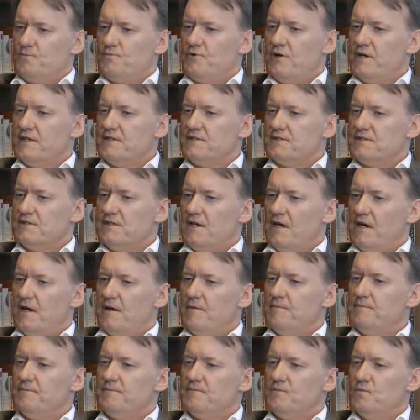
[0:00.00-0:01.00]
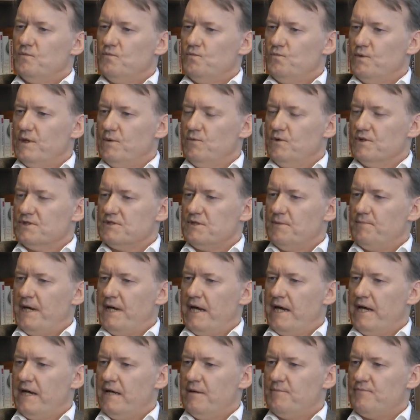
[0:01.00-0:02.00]
price, we want to
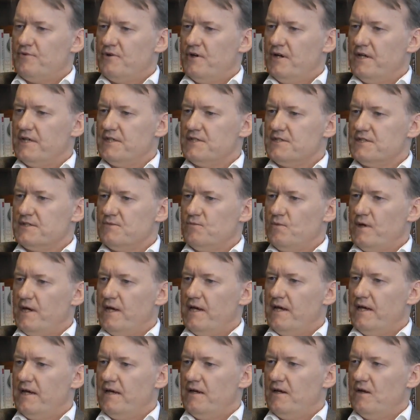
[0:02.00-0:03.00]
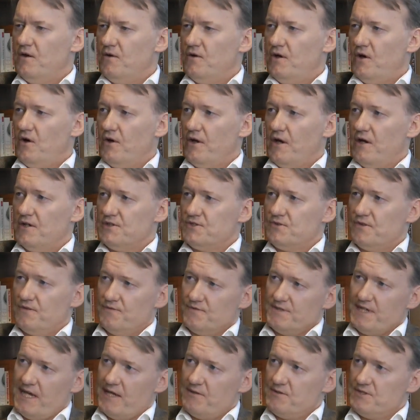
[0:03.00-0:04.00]
pay a price where on our sort
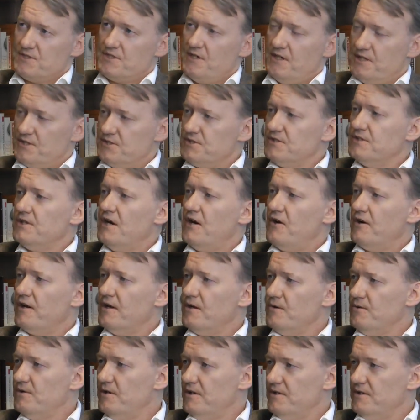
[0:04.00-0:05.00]
of downside scenario,